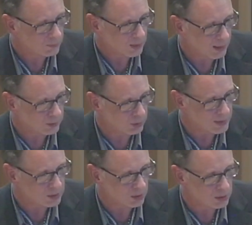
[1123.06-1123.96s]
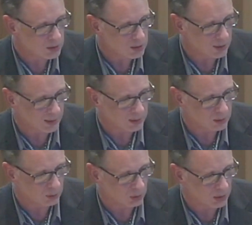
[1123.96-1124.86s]
adolescence and
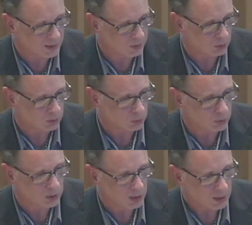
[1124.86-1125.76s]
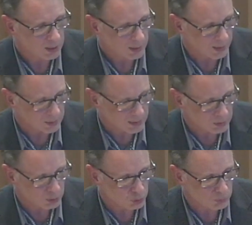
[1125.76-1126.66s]
early adulthood, and then
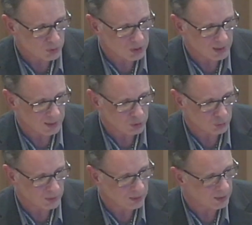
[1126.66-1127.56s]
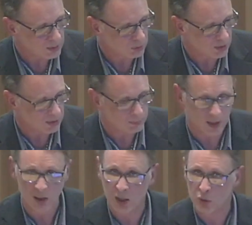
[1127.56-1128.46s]
tumor starts to increase again by
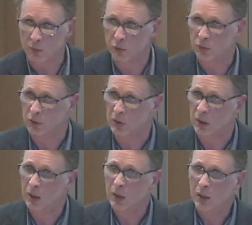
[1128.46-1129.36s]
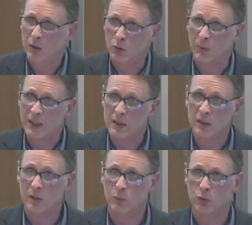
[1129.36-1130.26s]
the age of 30. The
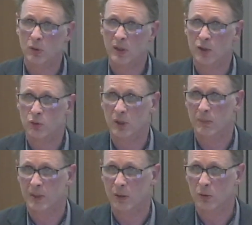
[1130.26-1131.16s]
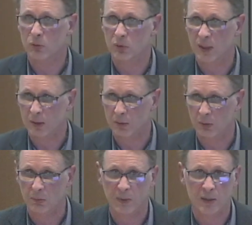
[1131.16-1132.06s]
Brazilian mutant actually belongs to
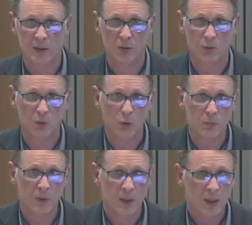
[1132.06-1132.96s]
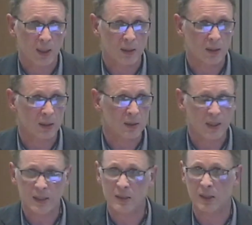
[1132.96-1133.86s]
that particular group, and it
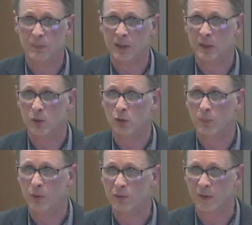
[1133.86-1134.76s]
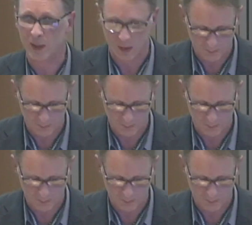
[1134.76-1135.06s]
has that particular profile.